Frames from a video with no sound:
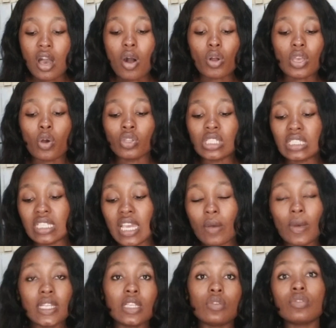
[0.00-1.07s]
okay, on a day
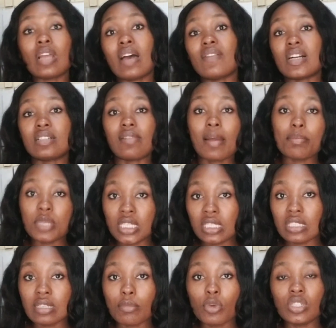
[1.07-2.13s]
where they don't have akra beans
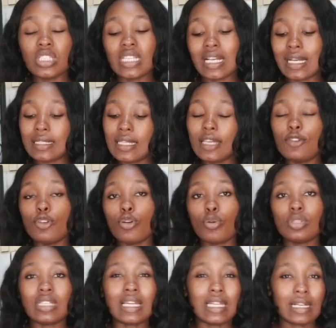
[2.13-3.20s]
in the morning, they can take
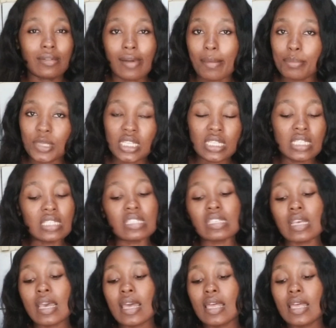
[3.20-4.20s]
yogurt and akra beans.